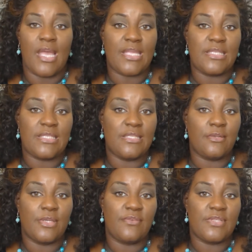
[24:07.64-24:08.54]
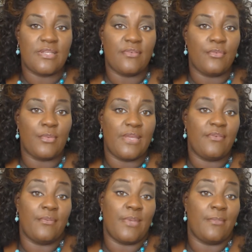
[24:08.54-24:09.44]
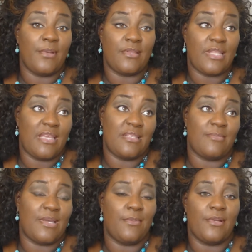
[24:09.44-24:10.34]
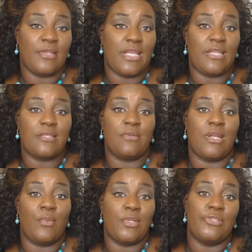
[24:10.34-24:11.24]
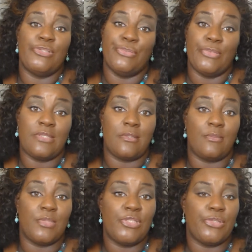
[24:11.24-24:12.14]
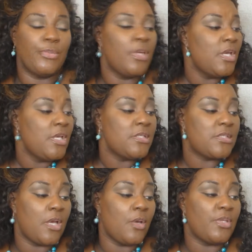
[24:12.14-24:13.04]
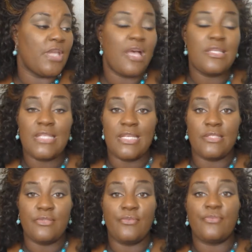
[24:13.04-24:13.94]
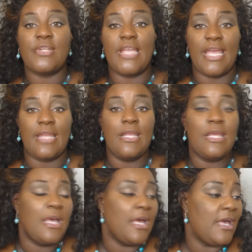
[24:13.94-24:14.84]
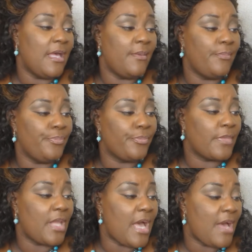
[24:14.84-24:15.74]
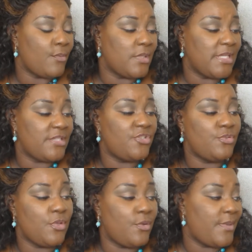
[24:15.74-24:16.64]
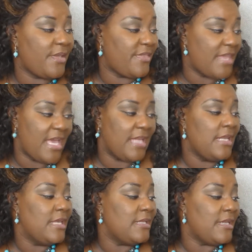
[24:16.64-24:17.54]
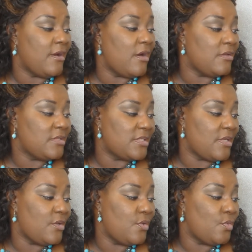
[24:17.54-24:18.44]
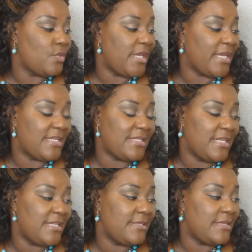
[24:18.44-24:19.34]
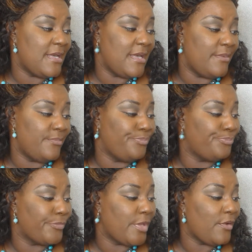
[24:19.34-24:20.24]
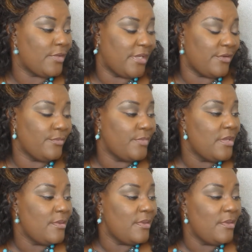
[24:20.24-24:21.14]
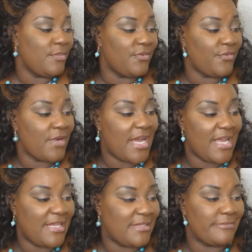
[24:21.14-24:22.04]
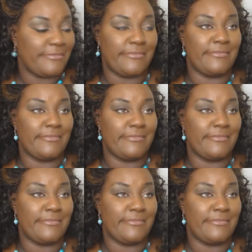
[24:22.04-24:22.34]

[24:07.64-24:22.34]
I can still give stuff away for my birthday. It's my birthday. That's what I want to do. That's what I'm going to do. So y'all stay tuned for that. I will let you know about that. Now also, like I said earlier, before I